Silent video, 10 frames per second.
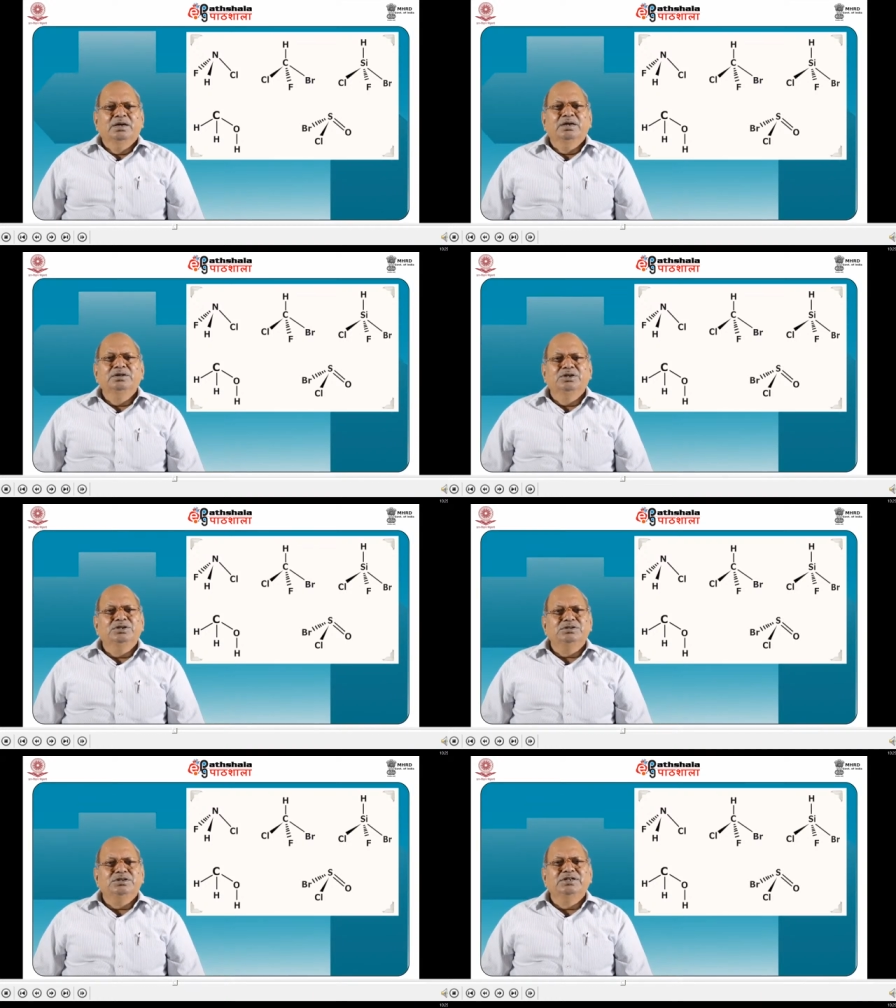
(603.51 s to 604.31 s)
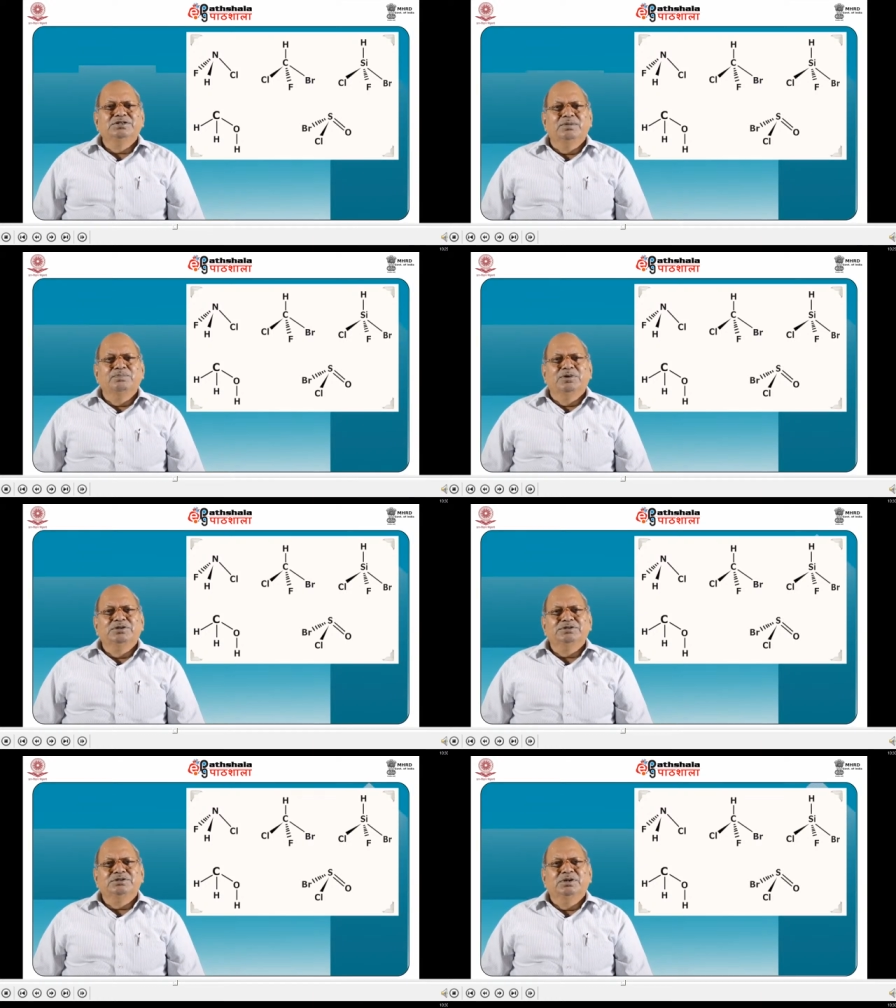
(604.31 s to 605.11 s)
In these
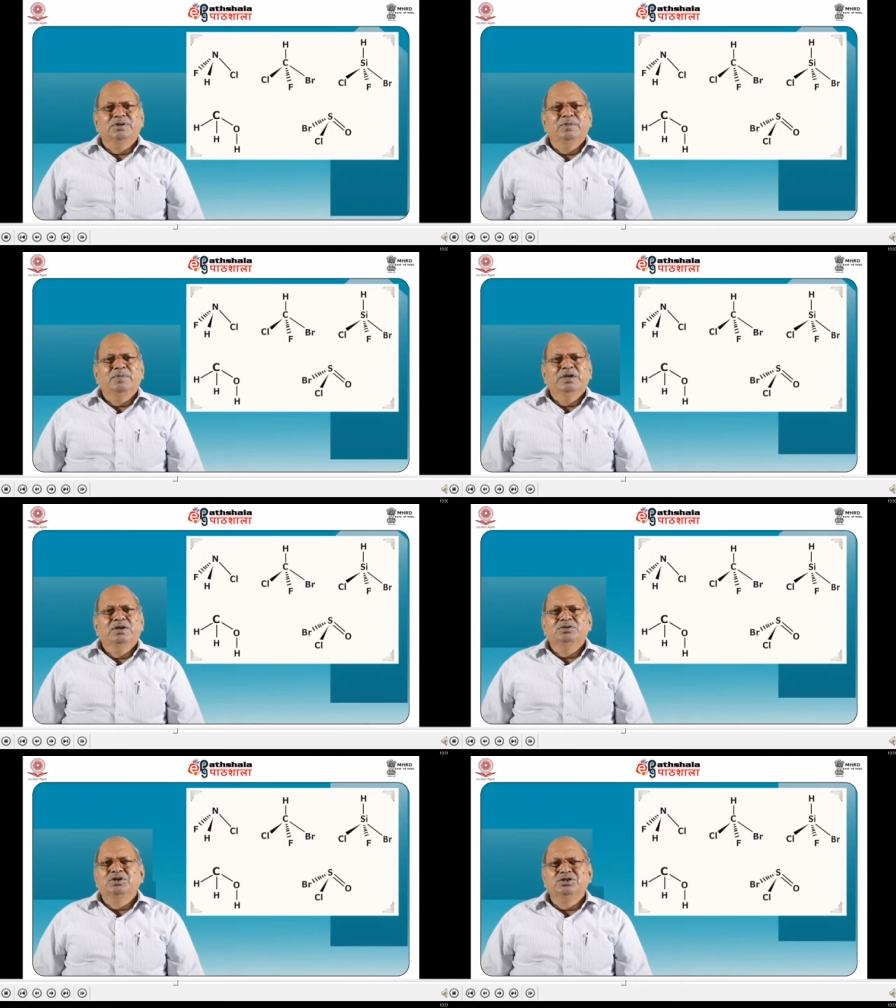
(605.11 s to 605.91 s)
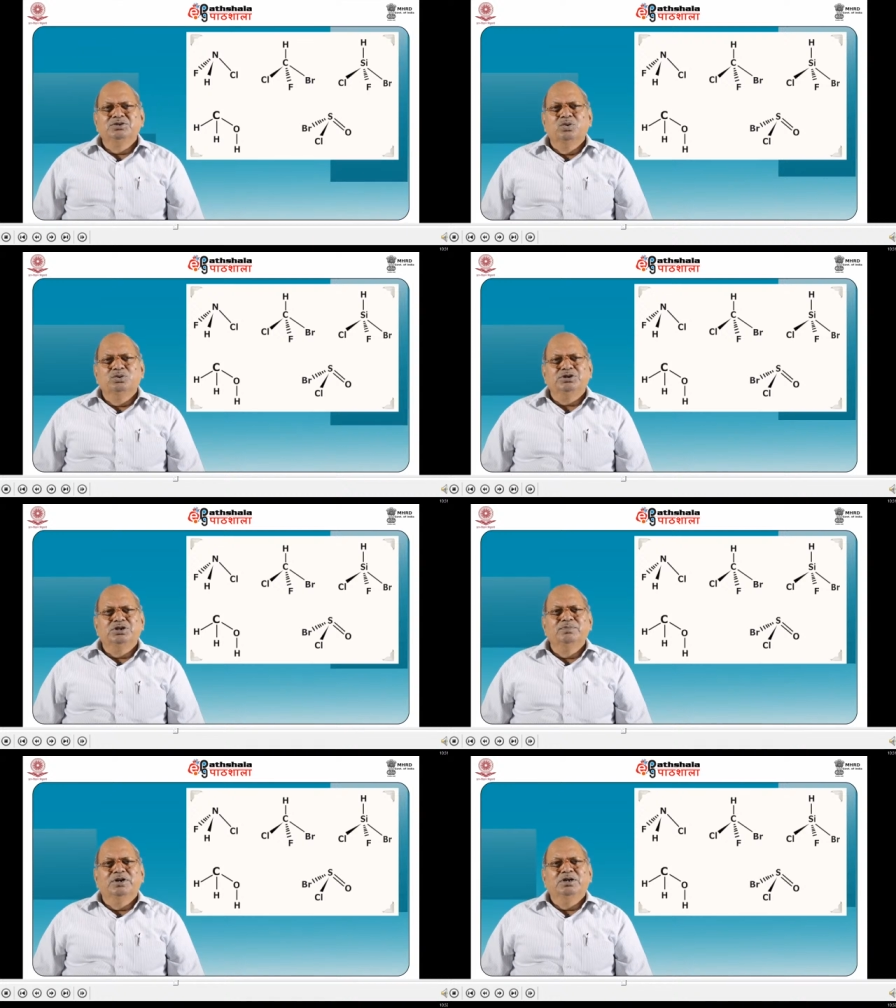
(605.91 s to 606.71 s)
examples, there is no
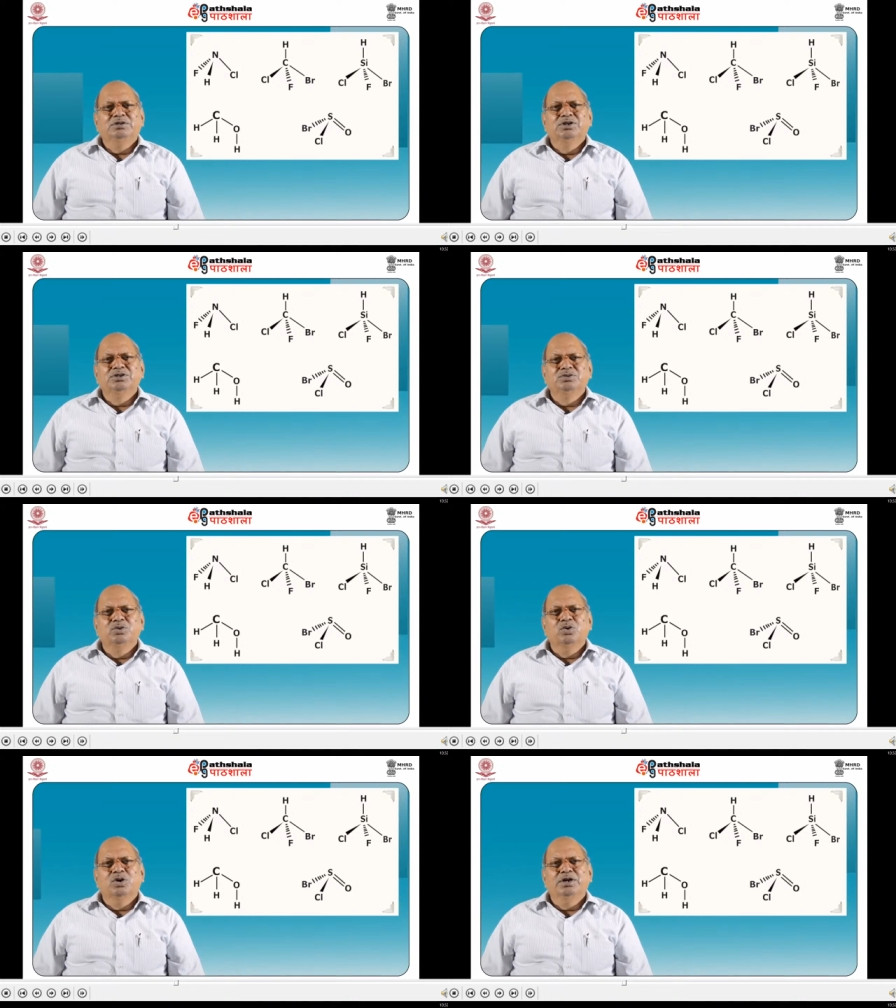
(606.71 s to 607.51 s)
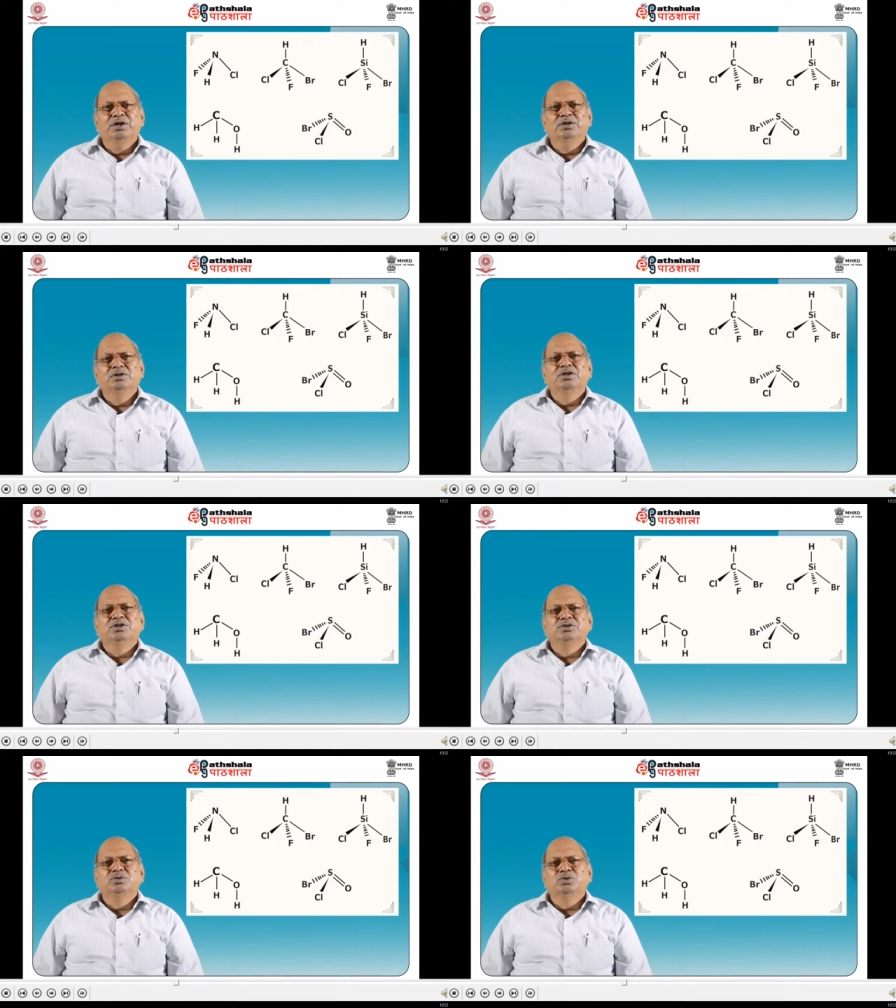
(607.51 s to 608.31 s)
sigma, there is no I, there
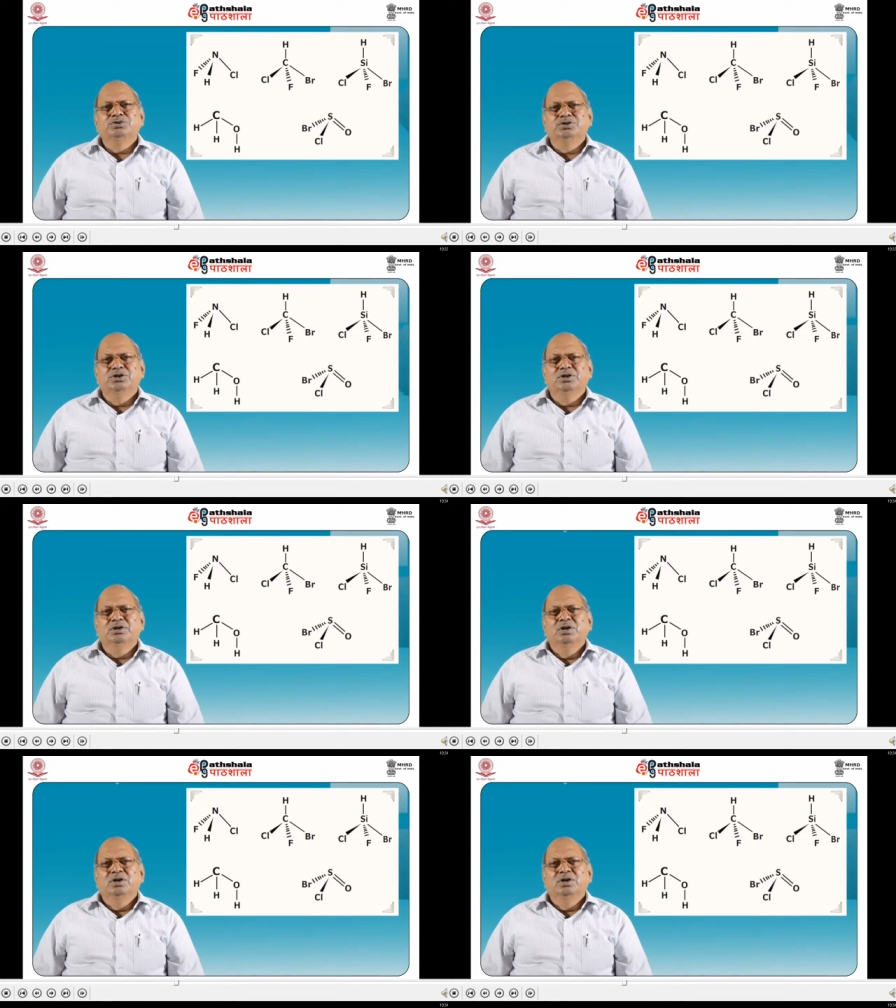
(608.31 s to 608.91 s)
is no Cn,